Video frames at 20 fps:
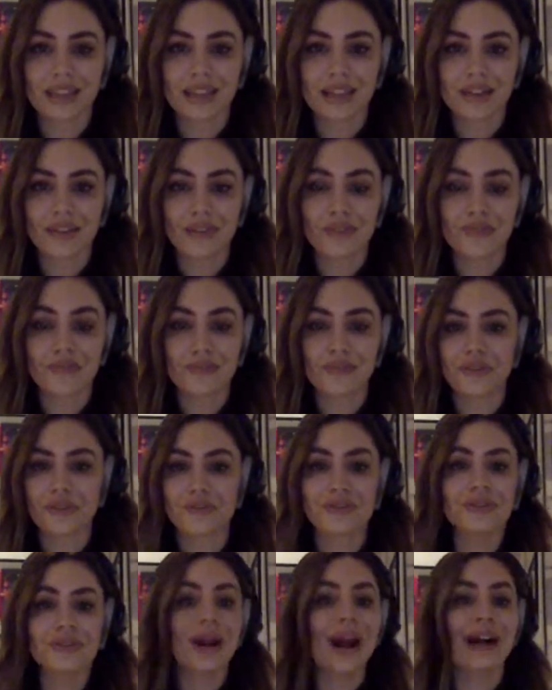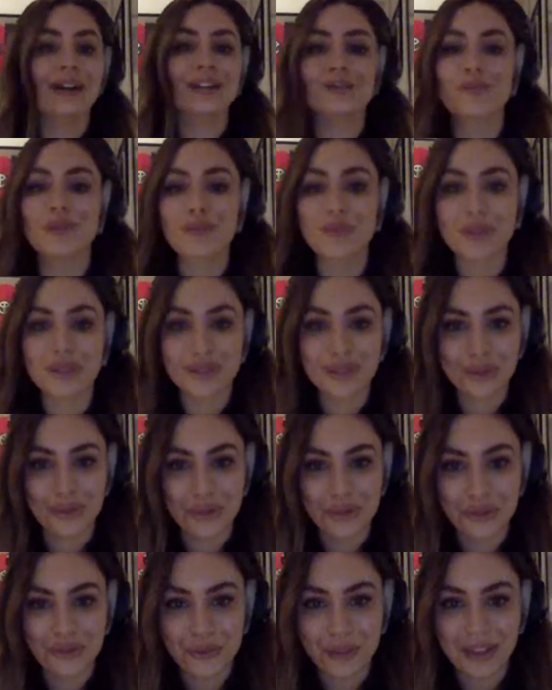you've you've harassed people on
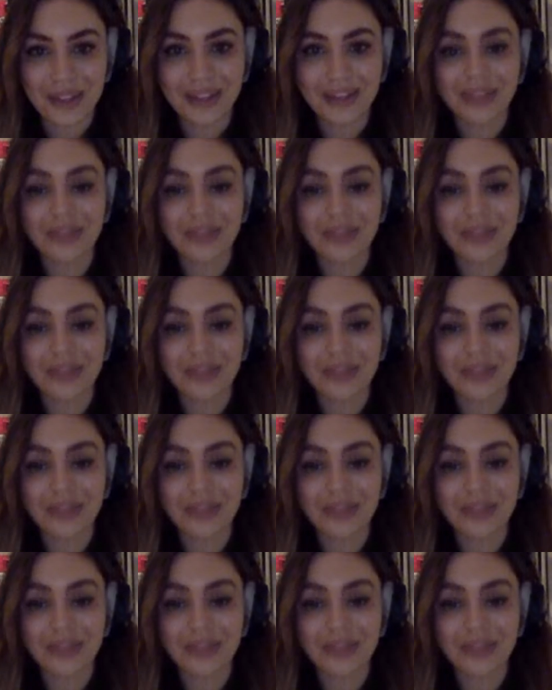social media